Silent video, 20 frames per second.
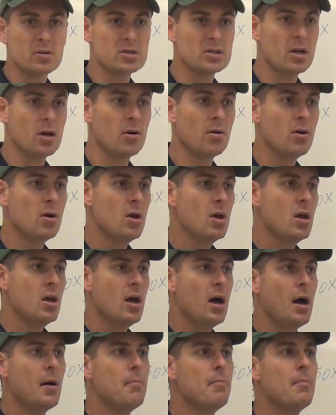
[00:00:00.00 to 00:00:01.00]
So
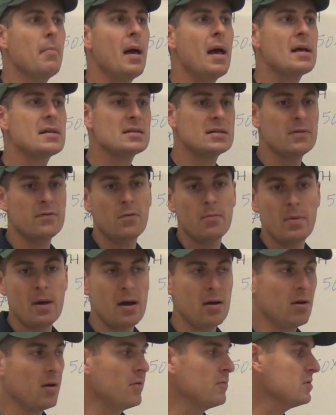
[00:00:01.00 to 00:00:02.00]
a massive
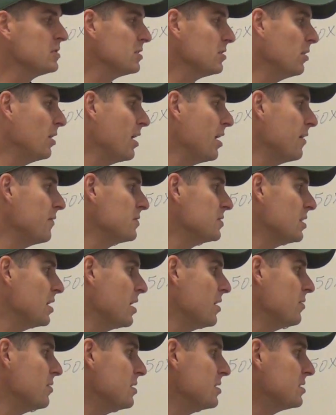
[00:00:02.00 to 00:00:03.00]
amount of slaves
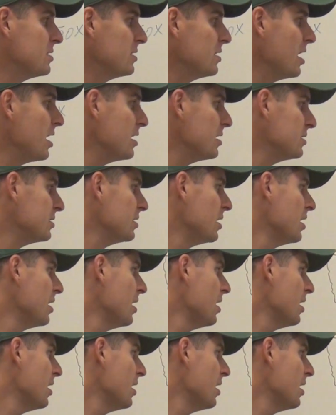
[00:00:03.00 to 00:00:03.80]
in these states.